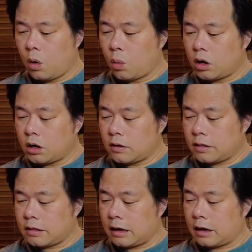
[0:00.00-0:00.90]
What do you
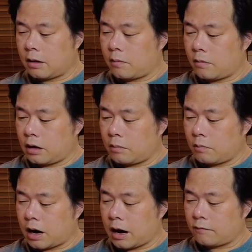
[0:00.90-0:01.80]
think it
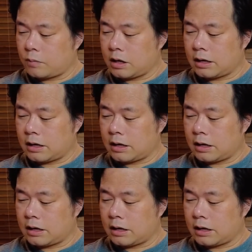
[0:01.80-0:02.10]
might have been